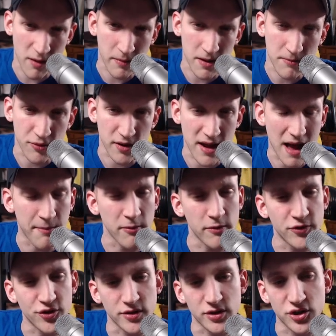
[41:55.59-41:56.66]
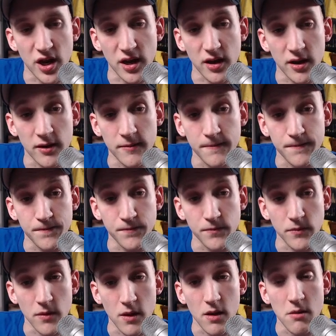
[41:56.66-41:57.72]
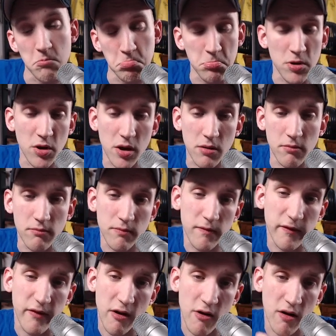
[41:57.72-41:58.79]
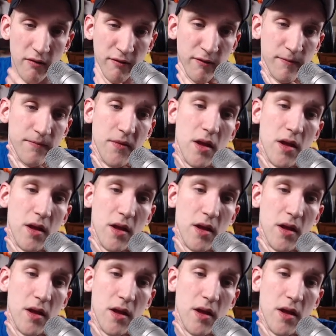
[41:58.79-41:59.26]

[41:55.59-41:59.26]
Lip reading: but I'm pretty happy with just checking. Okay, fair enough.